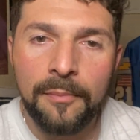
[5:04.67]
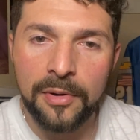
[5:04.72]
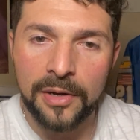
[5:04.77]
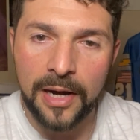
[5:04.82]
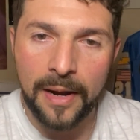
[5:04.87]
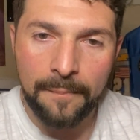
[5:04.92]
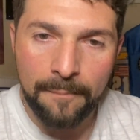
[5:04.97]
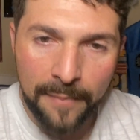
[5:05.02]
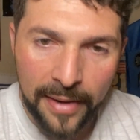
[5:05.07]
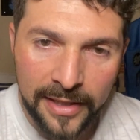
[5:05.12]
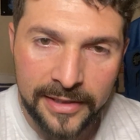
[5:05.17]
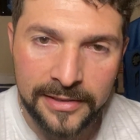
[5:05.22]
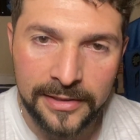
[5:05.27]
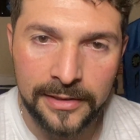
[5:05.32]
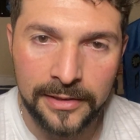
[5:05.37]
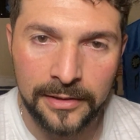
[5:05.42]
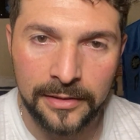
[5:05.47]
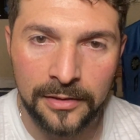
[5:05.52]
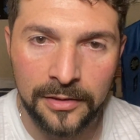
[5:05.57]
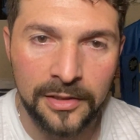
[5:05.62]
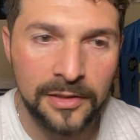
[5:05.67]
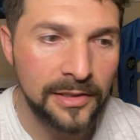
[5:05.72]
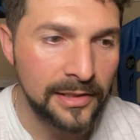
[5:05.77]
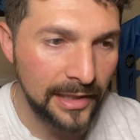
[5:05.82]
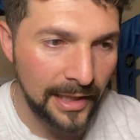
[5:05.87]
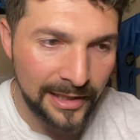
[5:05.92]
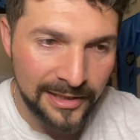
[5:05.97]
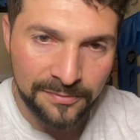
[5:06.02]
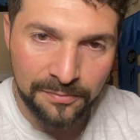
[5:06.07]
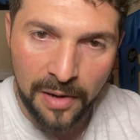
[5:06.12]
but I'm Mexican.
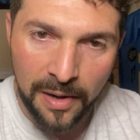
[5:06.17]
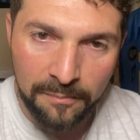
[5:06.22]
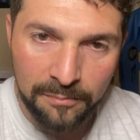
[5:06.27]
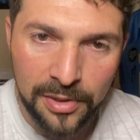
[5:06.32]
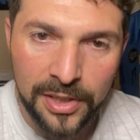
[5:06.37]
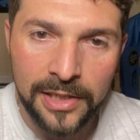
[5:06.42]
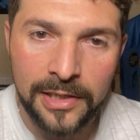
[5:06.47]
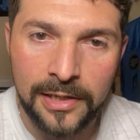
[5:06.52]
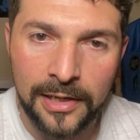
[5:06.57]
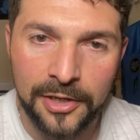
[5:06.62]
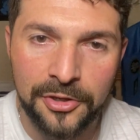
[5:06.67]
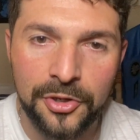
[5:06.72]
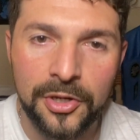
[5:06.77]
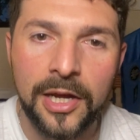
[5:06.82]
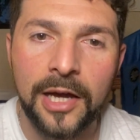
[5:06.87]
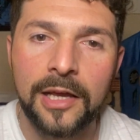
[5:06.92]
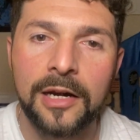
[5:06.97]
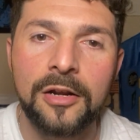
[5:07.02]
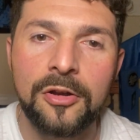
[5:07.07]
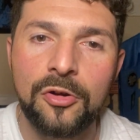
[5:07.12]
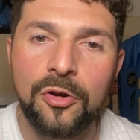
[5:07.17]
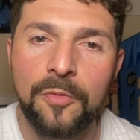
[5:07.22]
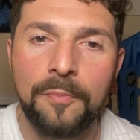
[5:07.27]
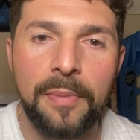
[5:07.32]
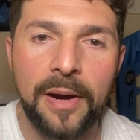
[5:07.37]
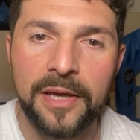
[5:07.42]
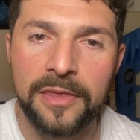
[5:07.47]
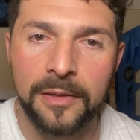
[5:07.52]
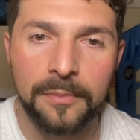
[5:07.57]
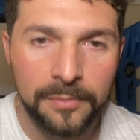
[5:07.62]
That's my bloodline. You got to go
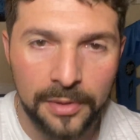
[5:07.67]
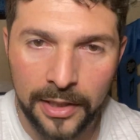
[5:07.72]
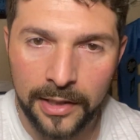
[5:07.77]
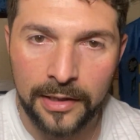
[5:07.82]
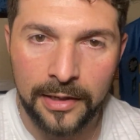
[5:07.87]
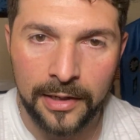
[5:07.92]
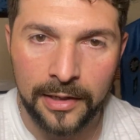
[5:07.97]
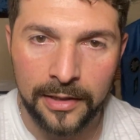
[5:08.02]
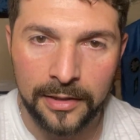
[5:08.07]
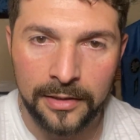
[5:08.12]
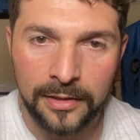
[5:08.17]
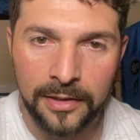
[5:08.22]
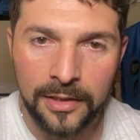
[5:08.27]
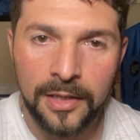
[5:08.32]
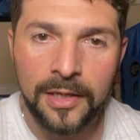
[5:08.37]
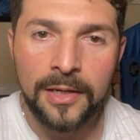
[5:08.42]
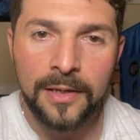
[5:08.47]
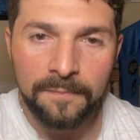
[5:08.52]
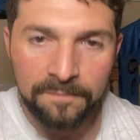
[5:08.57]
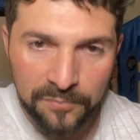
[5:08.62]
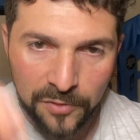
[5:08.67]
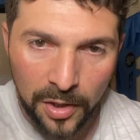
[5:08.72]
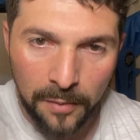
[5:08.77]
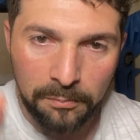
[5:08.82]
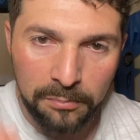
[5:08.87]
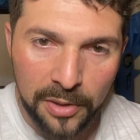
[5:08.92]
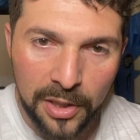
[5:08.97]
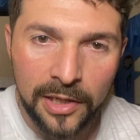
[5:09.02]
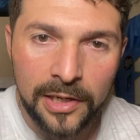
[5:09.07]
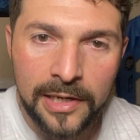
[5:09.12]
by the bloodline. The
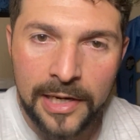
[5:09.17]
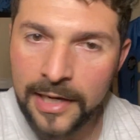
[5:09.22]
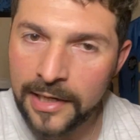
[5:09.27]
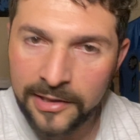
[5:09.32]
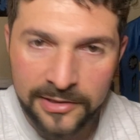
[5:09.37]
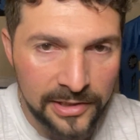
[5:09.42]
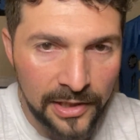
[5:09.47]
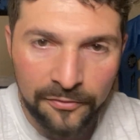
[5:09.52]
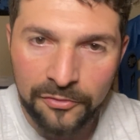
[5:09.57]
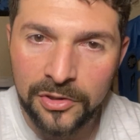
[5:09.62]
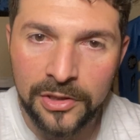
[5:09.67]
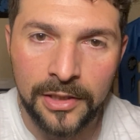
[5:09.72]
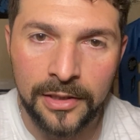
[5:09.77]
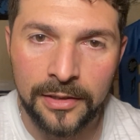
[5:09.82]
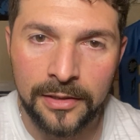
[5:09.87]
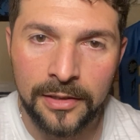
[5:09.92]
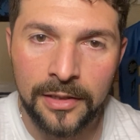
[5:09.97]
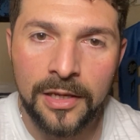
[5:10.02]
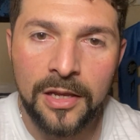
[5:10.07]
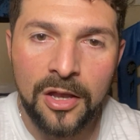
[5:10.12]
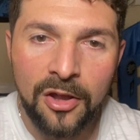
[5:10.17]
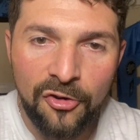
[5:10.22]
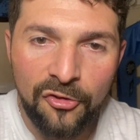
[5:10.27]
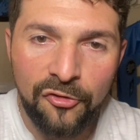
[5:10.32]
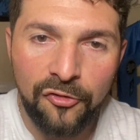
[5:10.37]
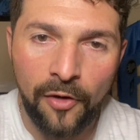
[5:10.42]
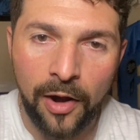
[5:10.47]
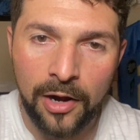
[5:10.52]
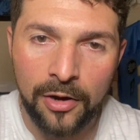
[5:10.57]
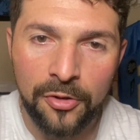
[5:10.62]
bloodline is everything.
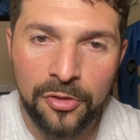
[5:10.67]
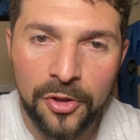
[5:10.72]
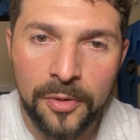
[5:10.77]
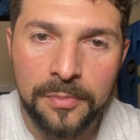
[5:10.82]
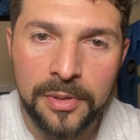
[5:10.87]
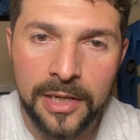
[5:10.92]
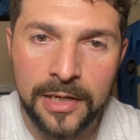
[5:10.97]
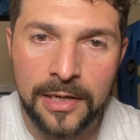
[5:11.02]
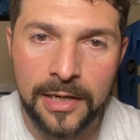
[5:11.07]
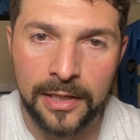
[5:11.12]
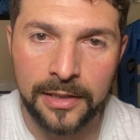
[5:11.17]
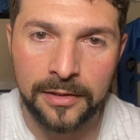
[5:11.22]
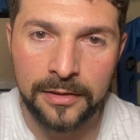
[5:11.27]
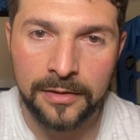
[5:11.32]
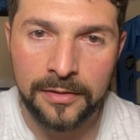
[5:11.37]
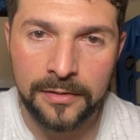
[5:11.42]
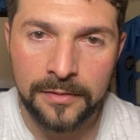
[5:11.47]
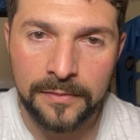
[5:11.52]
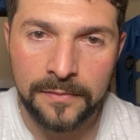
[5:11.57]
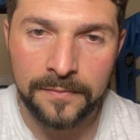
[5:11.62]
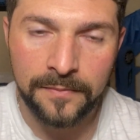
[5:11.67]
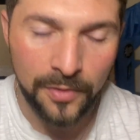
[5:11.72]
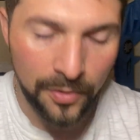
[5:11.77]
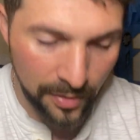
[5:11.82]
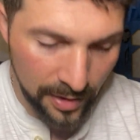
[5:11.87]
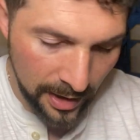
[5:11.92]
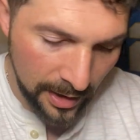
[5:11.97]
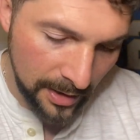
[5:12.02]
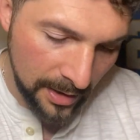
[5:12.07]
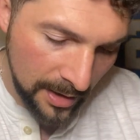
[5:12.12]
Follow the bloodline,
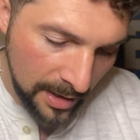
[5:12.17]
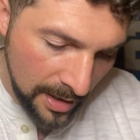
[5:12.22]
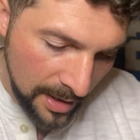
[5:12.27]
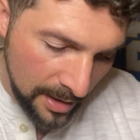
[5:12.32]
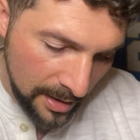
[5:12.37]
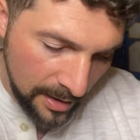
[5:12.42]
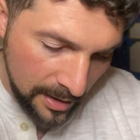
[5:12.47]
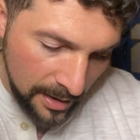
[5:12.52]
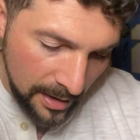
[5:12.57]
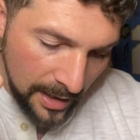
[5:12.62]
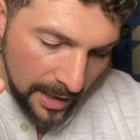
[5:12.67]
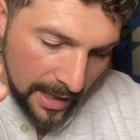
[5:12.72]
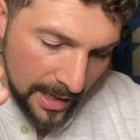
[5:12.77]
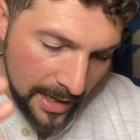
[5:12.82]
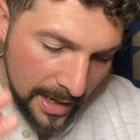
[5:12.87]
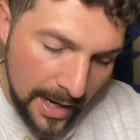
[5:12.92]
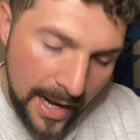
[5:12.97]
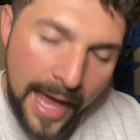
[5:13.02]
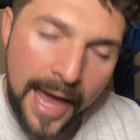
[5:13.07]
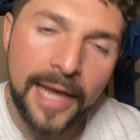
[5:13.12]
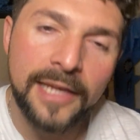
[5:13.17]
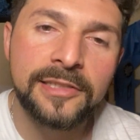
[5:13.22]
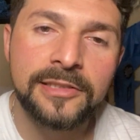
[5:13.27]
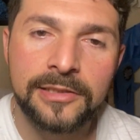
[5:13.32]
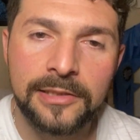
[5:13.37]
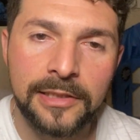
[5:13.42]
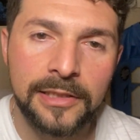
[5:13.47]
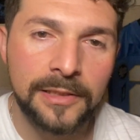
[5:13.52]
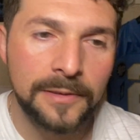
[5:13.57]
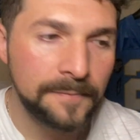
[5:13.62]
okay? And
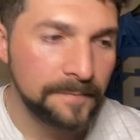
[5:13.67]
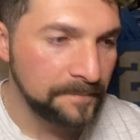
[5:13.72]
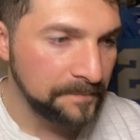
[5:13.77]
lastly,